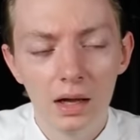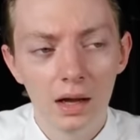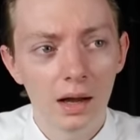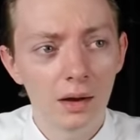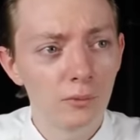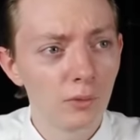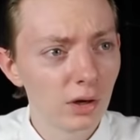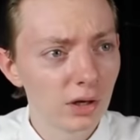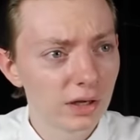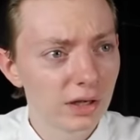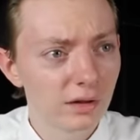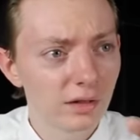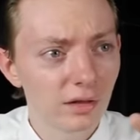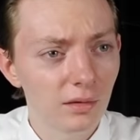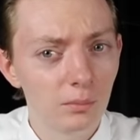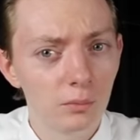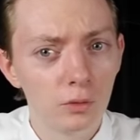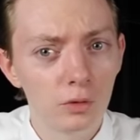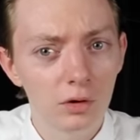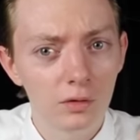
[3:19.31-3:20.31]
I want to get
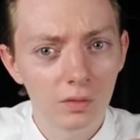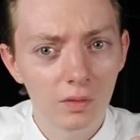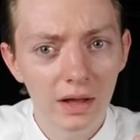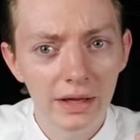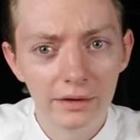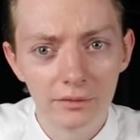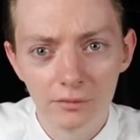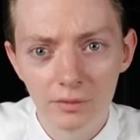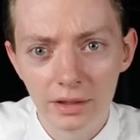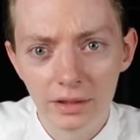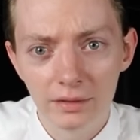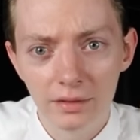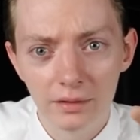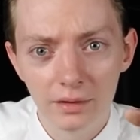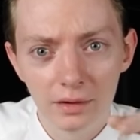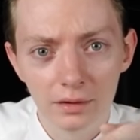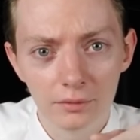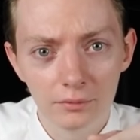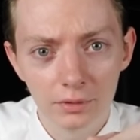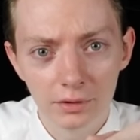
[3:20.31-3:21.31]
some more light right
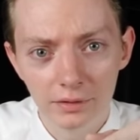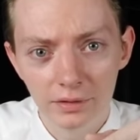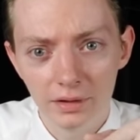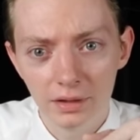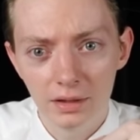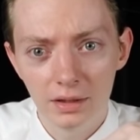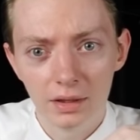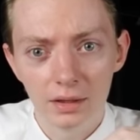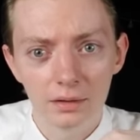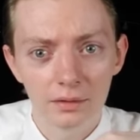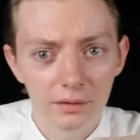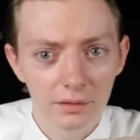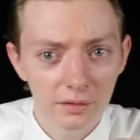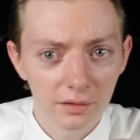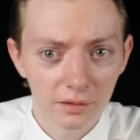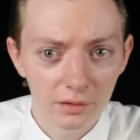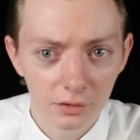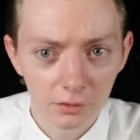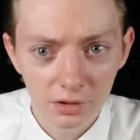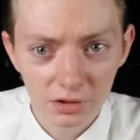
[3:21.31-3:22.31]
there where the, so
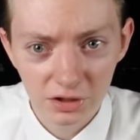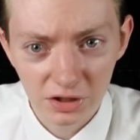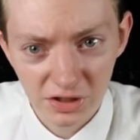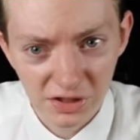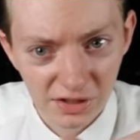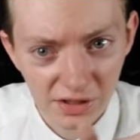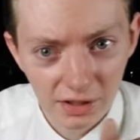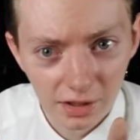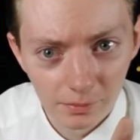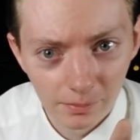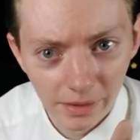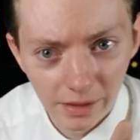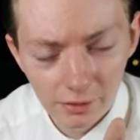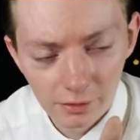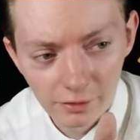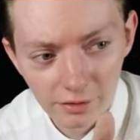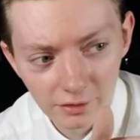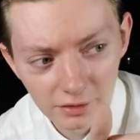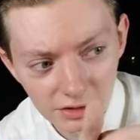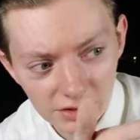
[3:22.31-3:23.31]
that you can just see it better.
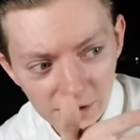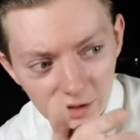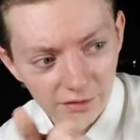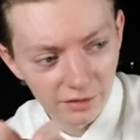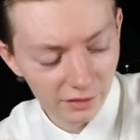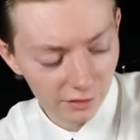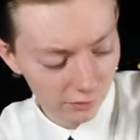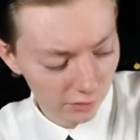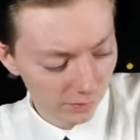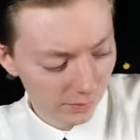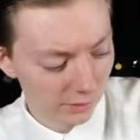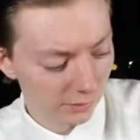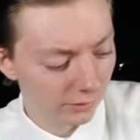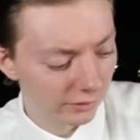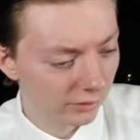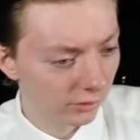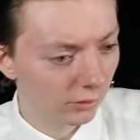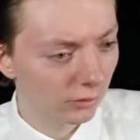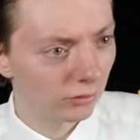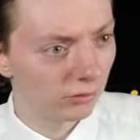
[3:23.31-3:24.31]
So just excuse me
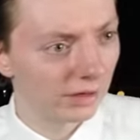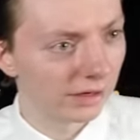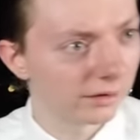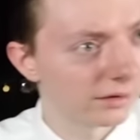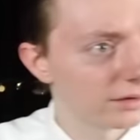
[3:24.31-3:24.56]
real quick.